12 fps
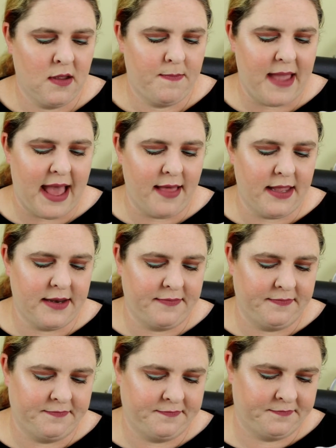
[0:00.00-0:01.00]
palette,
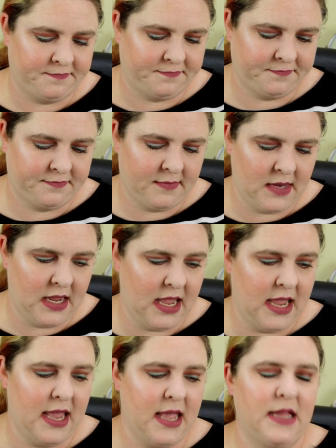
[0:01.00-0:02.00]

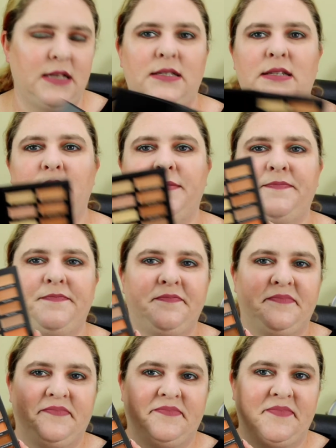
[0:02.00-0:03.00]
and
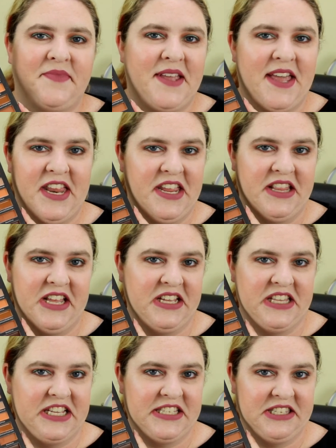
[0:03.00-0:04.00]
I didn't
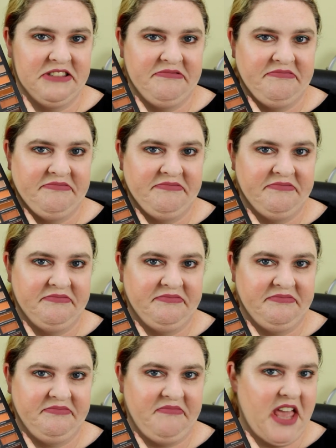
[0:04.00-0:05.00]
like this
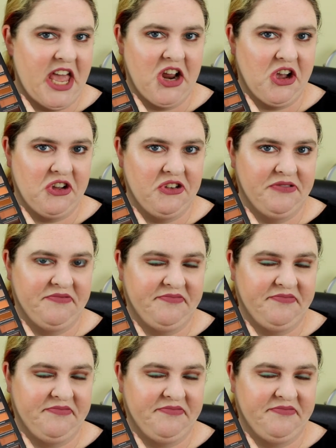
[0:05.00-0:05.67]
at all.